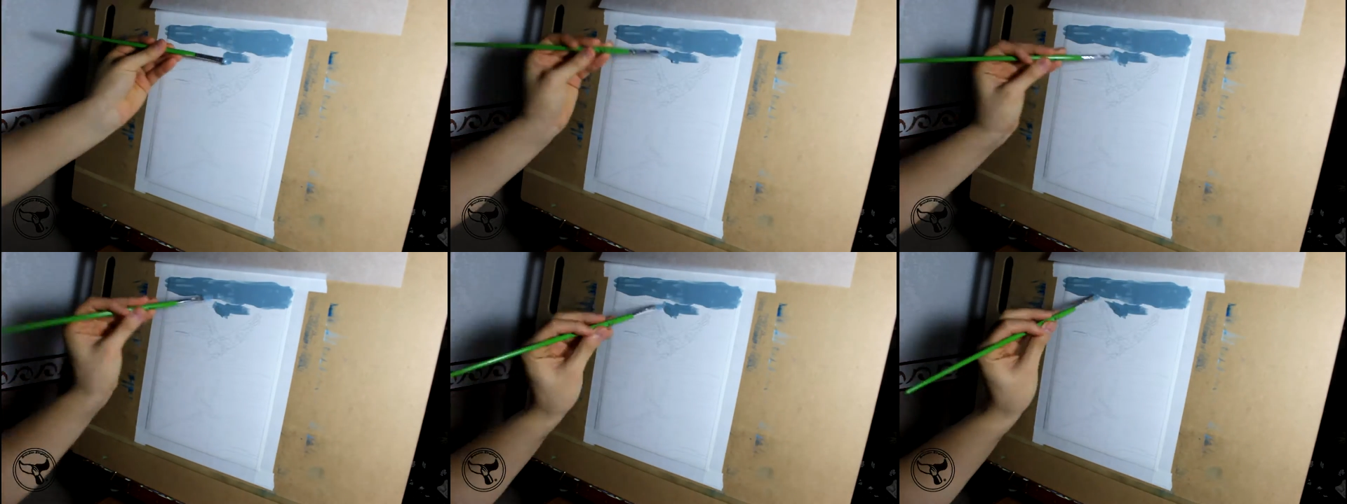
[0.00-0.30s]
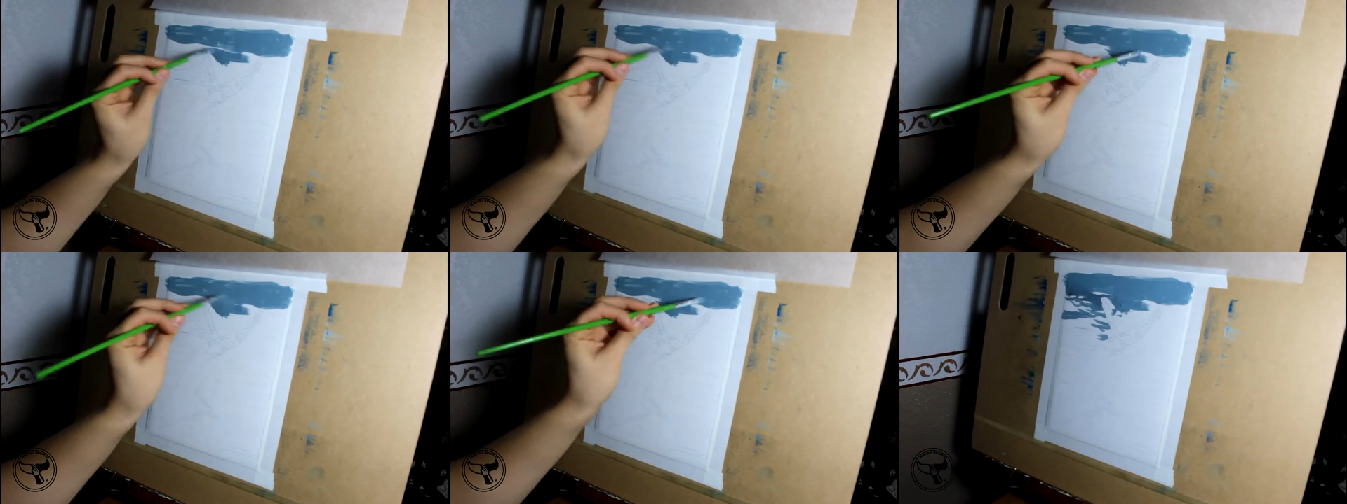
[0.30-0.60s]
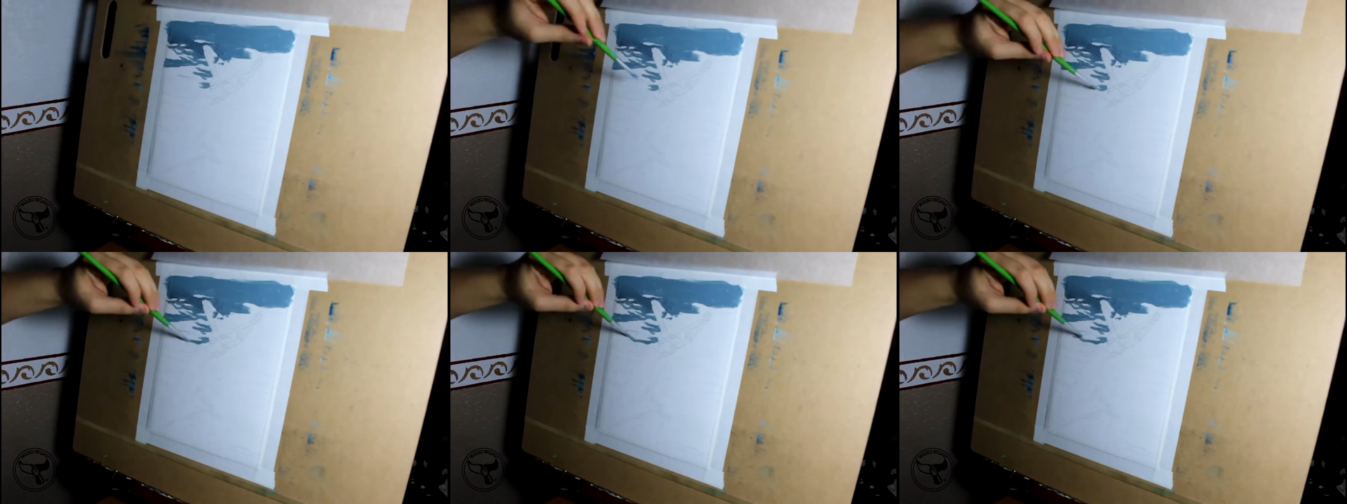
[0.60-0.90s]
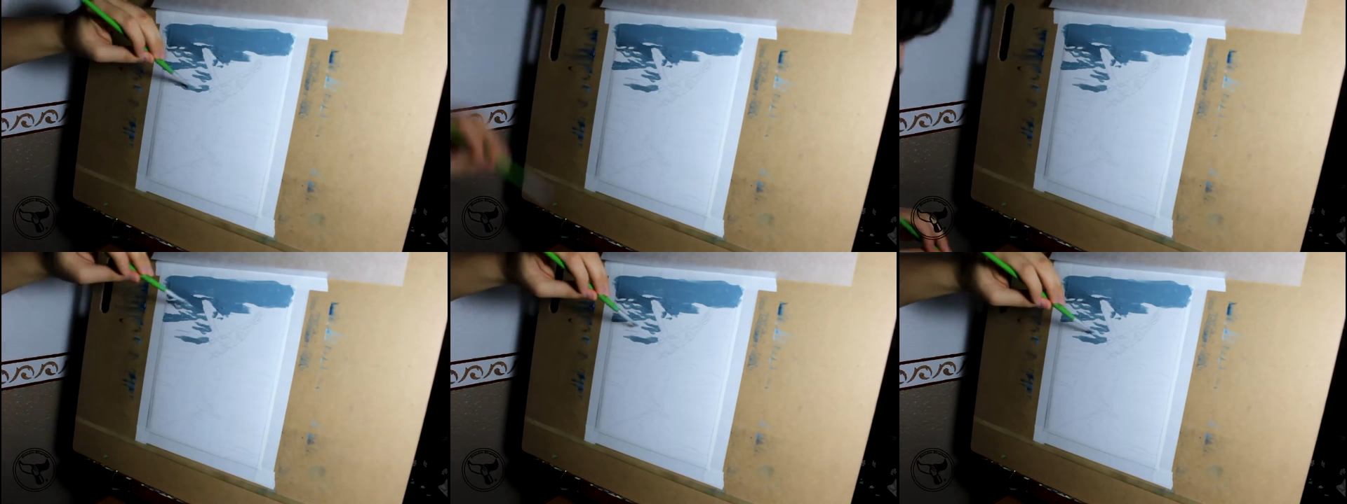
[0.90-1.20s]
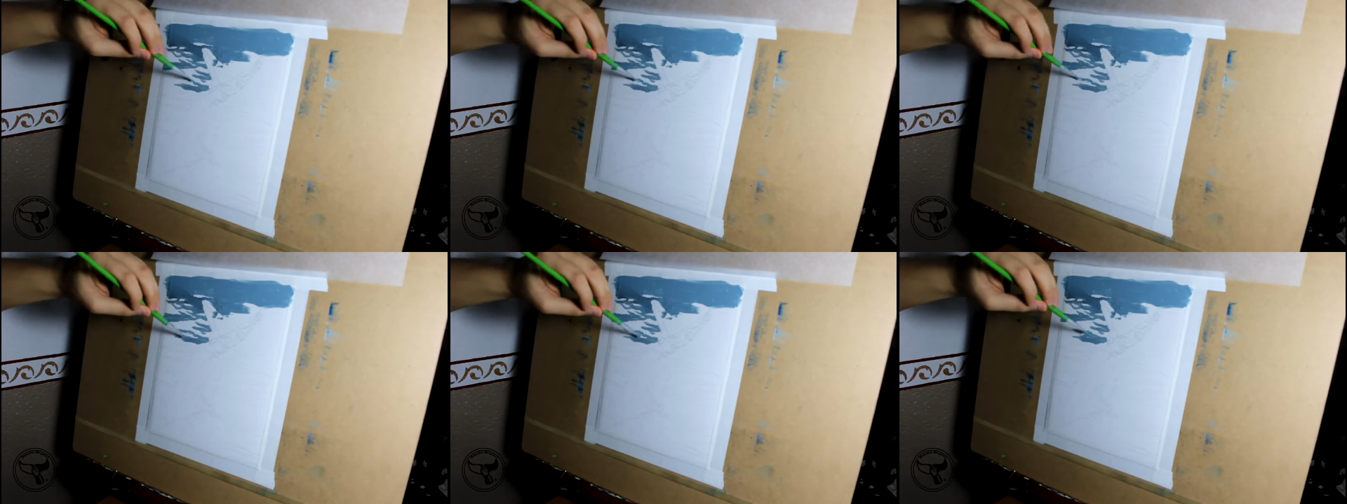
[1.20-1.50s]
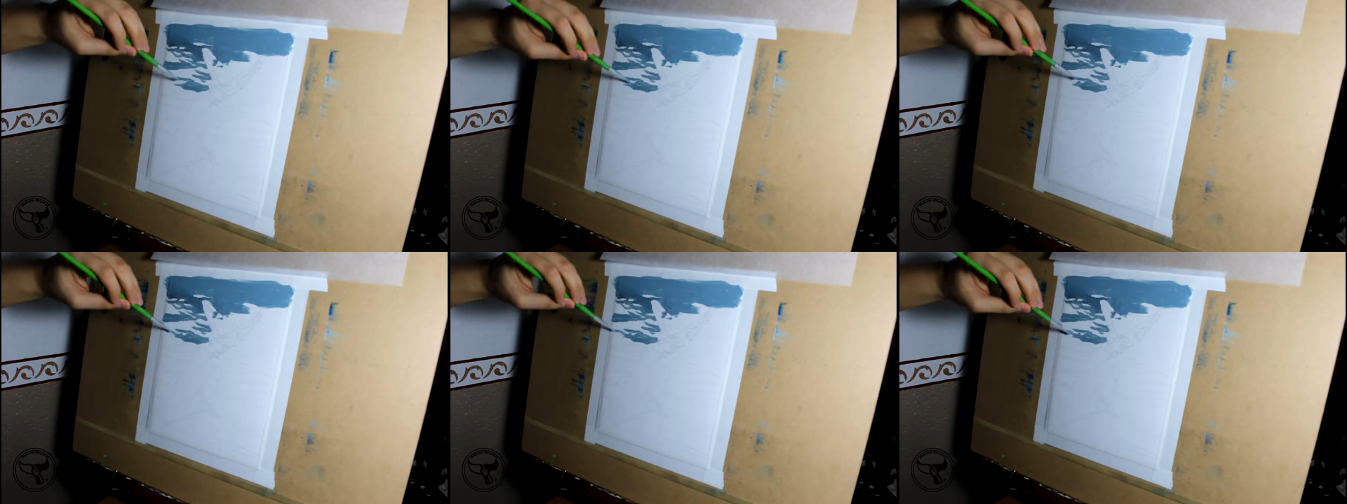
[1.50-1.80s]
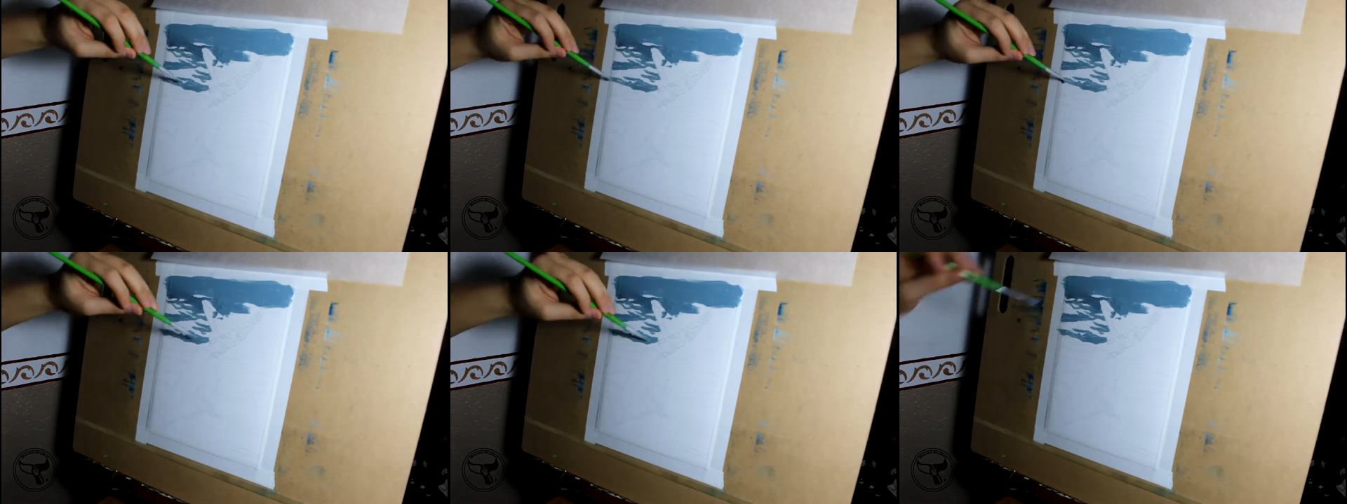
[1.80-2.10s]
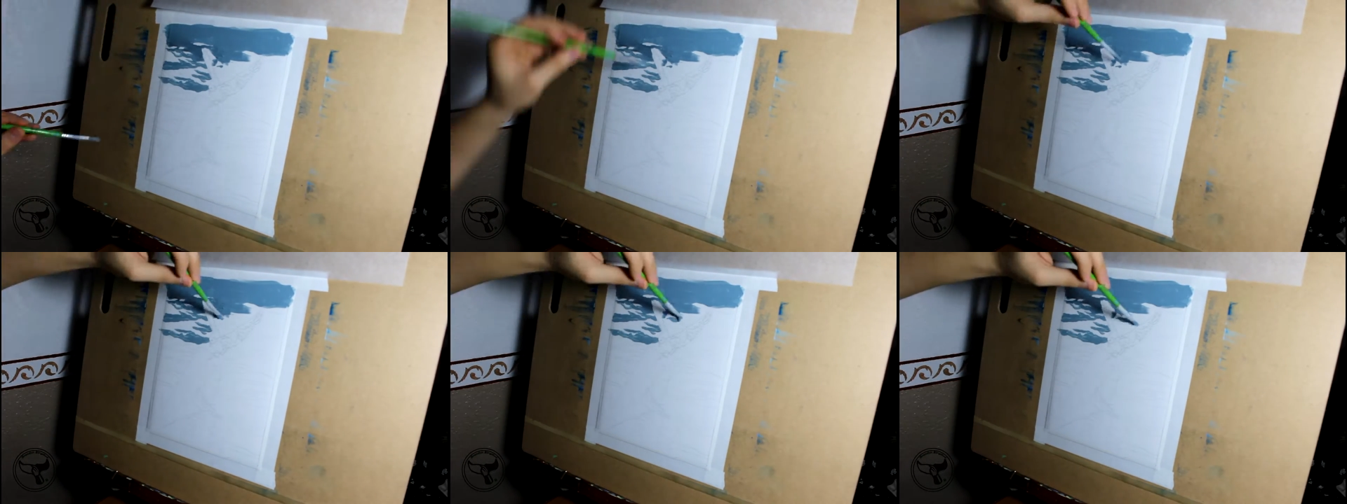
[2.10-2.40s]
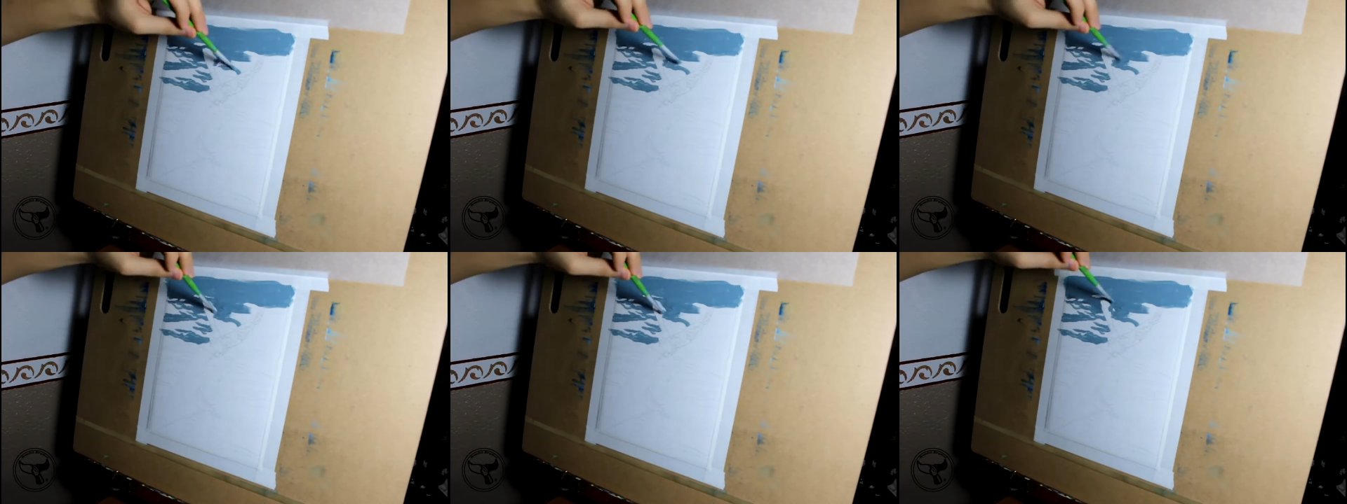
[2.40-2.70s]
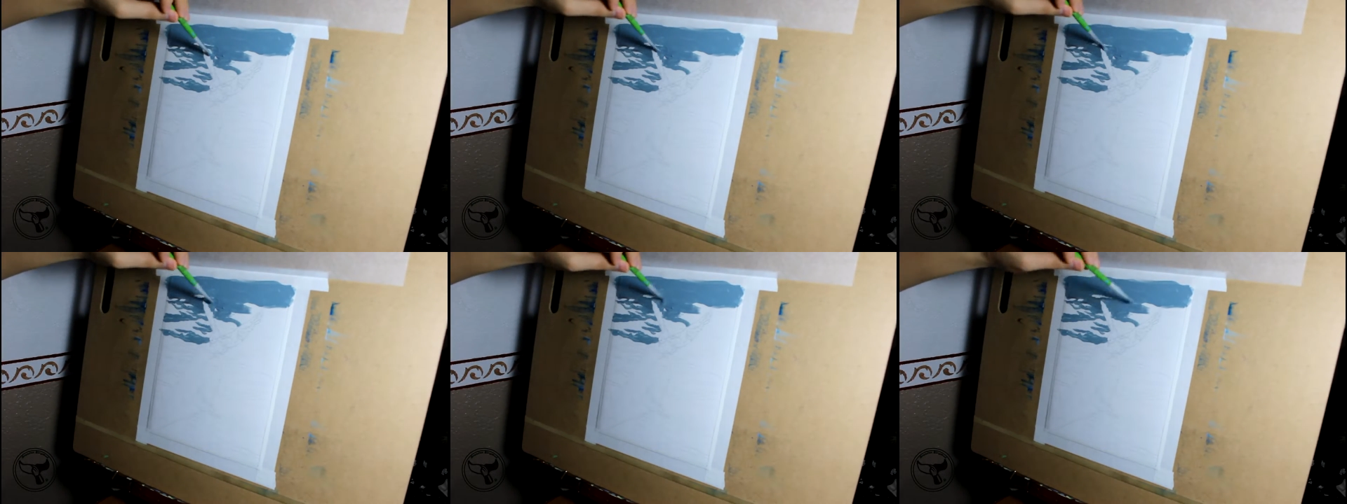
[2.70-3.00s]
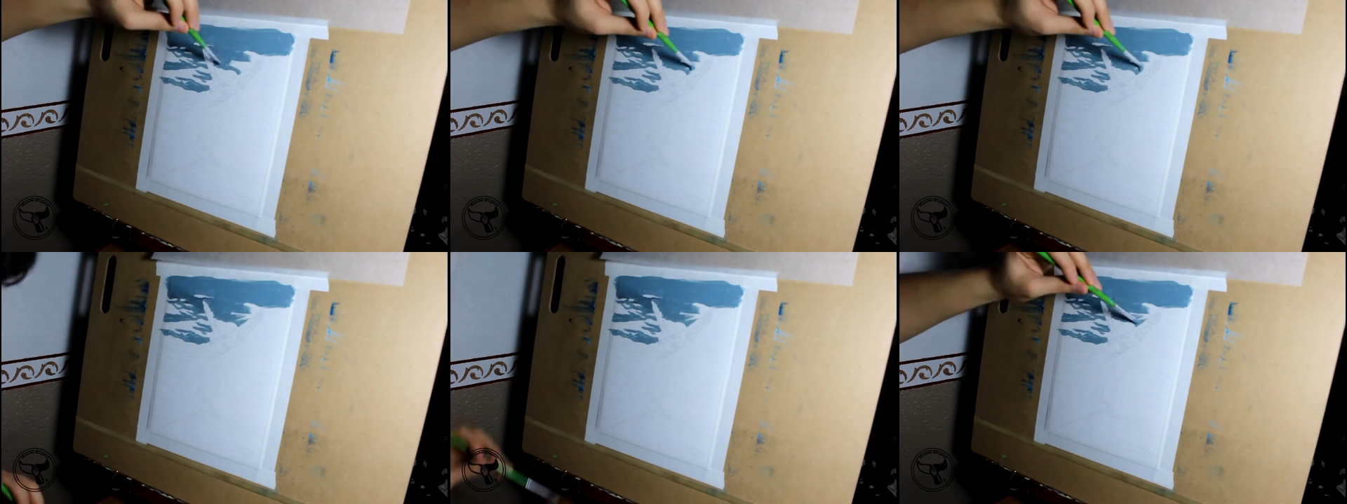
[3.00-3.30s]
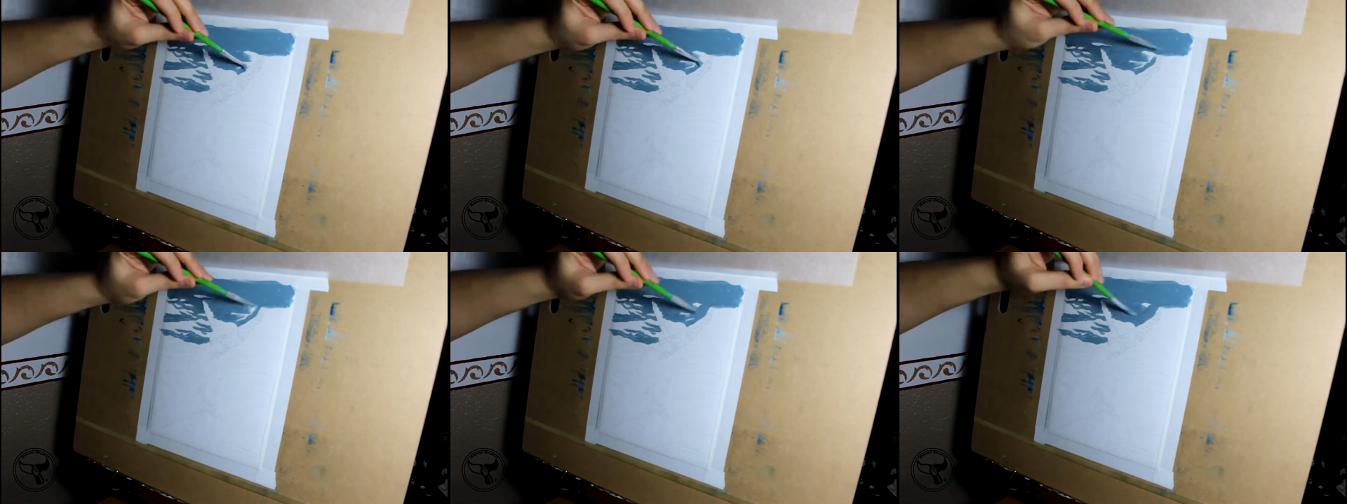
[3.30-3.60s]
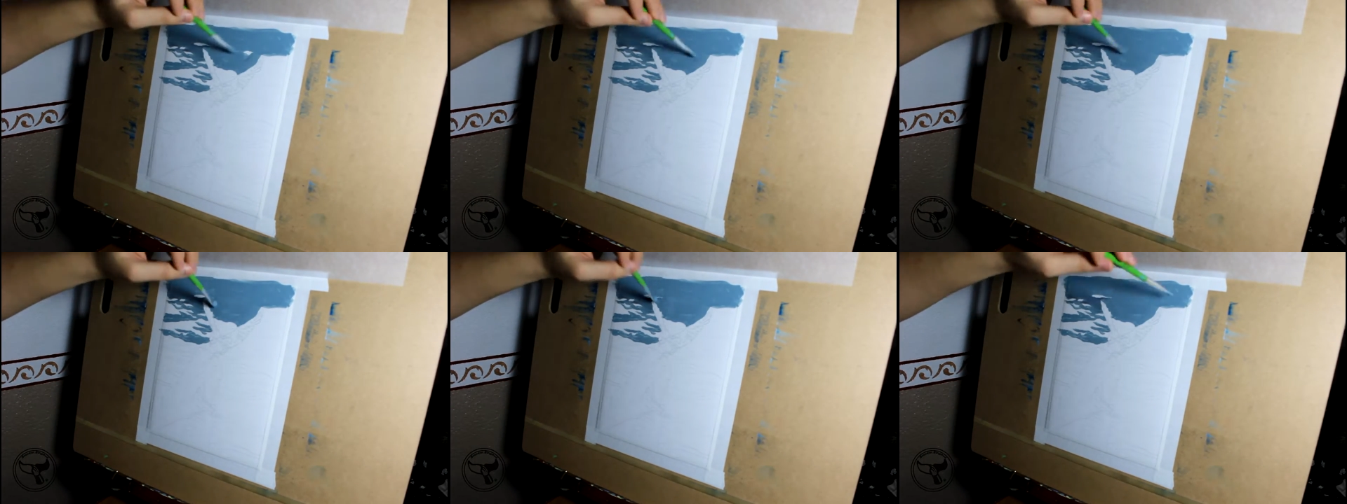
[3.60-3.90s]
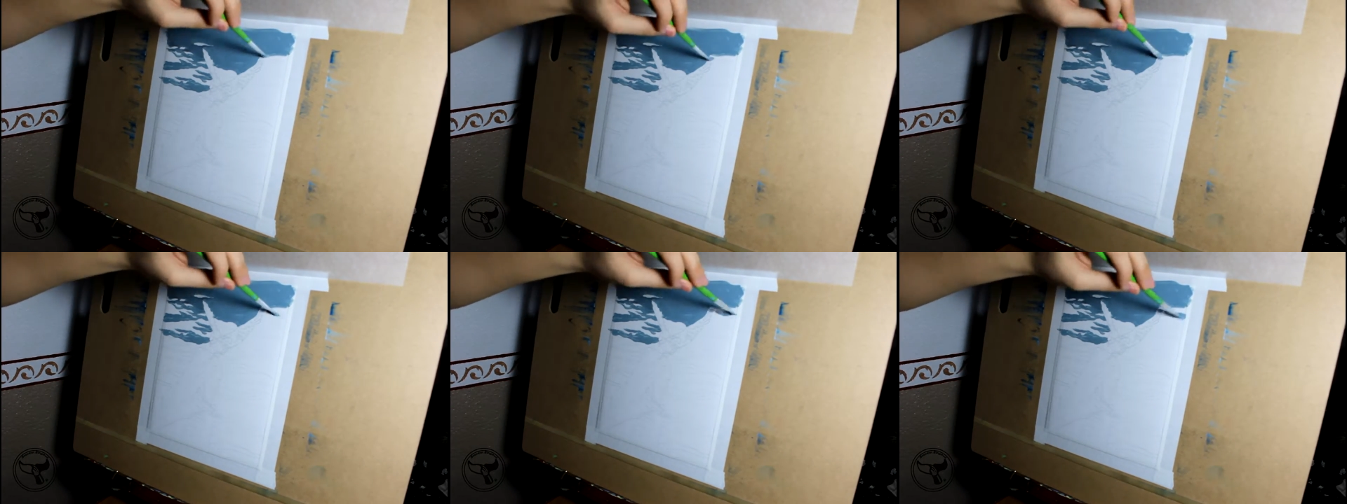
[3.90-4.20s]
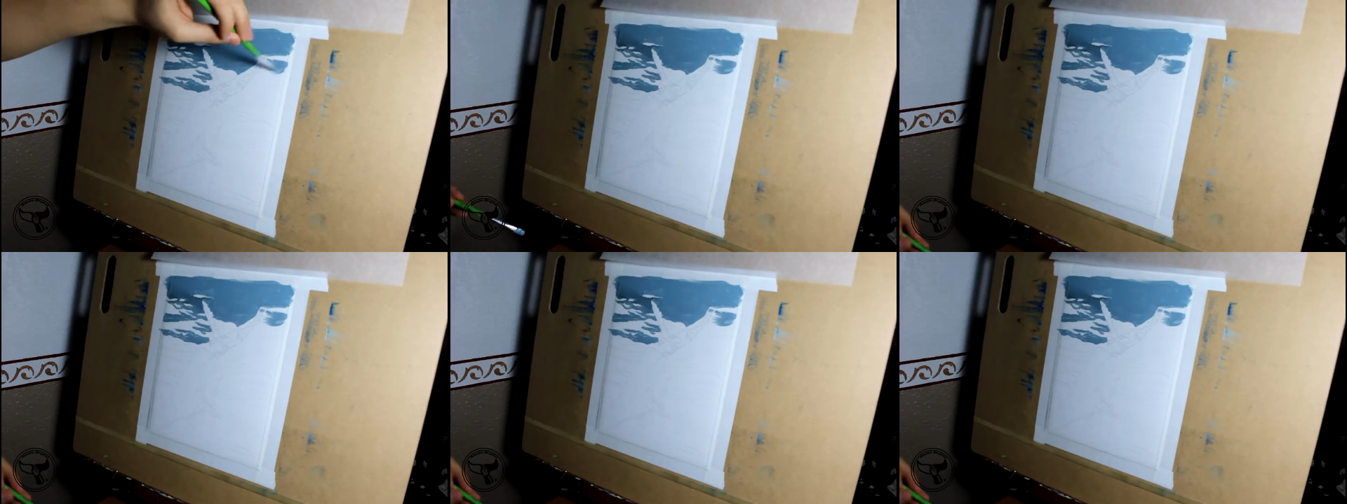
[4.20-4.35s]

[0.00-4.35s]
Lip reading: No face is visible, so there are no lips to read.